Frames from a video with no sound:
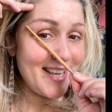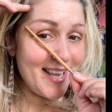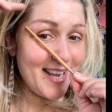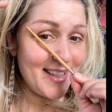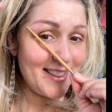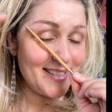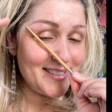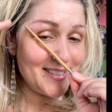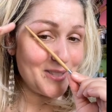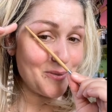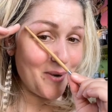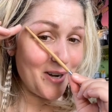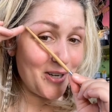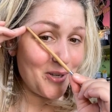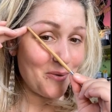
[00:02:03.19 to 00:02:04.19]
And this is
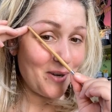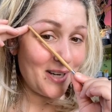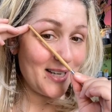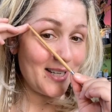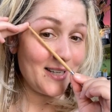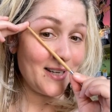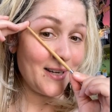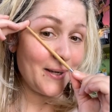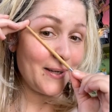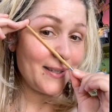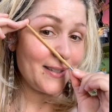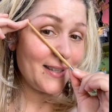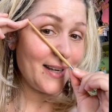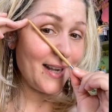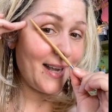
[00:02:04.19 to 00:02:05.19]
where you want it
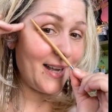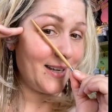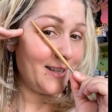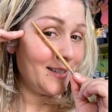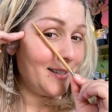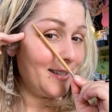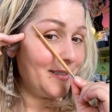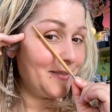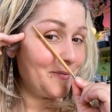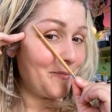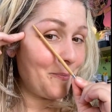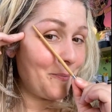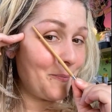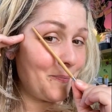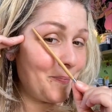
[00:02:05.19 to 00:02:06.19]
to end.
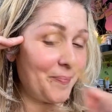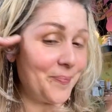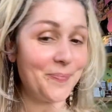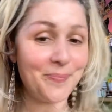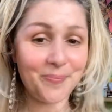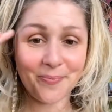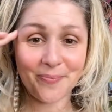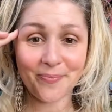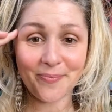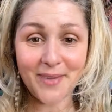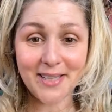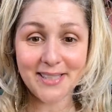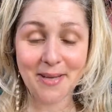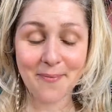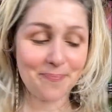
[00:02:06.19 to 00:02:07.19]

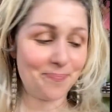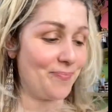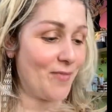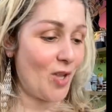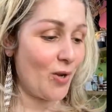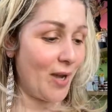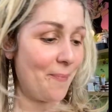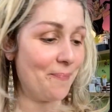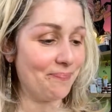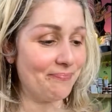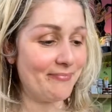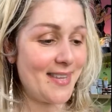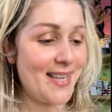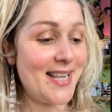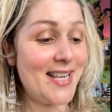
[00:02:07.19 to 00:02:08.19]
That's it. Okay.
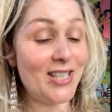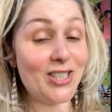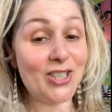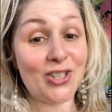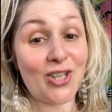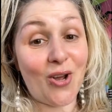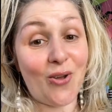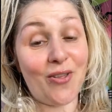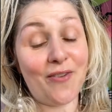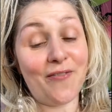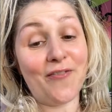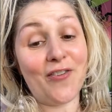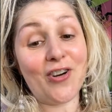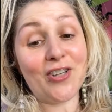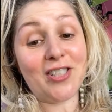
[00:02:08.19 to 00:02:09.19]
So the
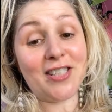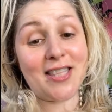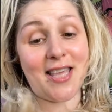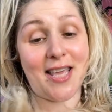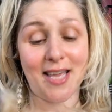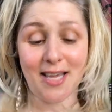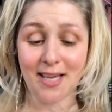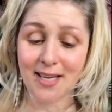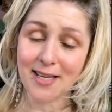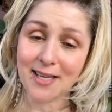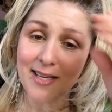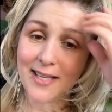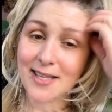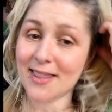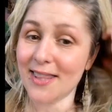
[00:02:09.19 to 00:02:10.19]
first thing
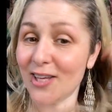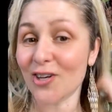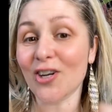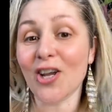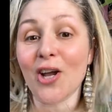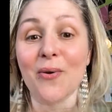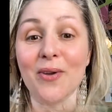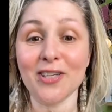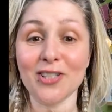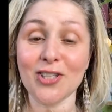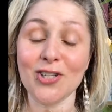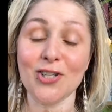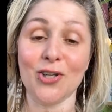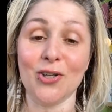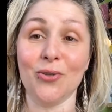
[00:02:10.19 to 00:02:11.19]
that you're going to
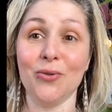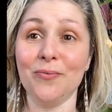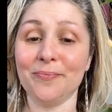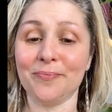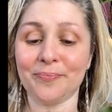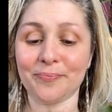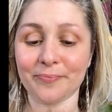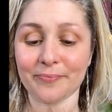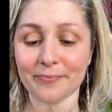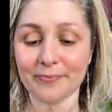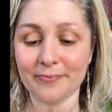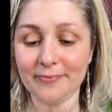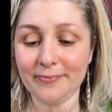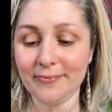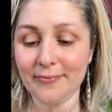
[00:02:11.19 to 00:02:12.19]
do
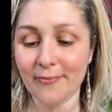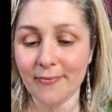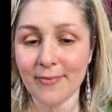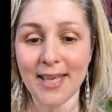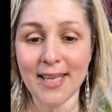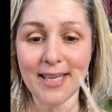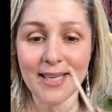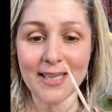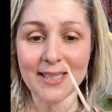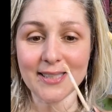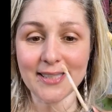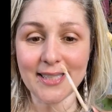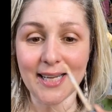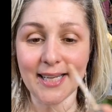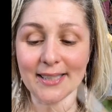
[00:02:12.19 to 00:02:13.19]
is
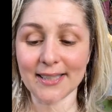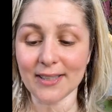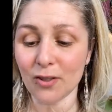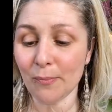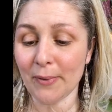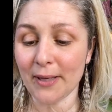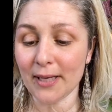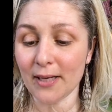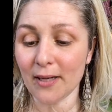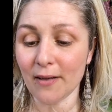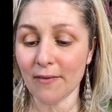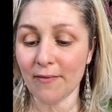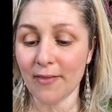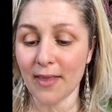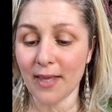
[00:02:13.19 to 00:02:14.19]
take a little bit
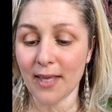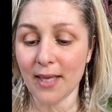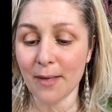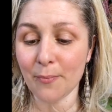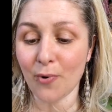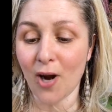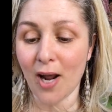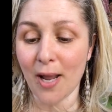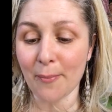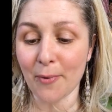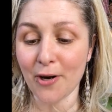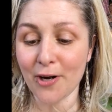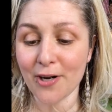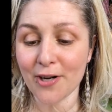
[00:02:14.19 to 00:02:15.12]
of the primer